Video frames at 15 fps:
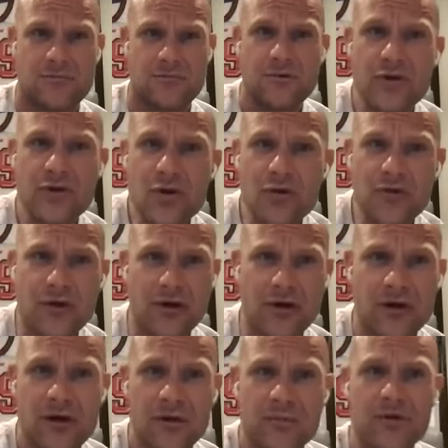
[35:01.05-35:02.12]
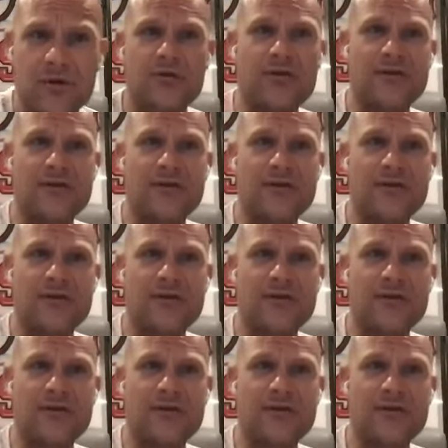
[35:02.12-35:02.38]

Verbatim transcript: Beautiful, beautiful.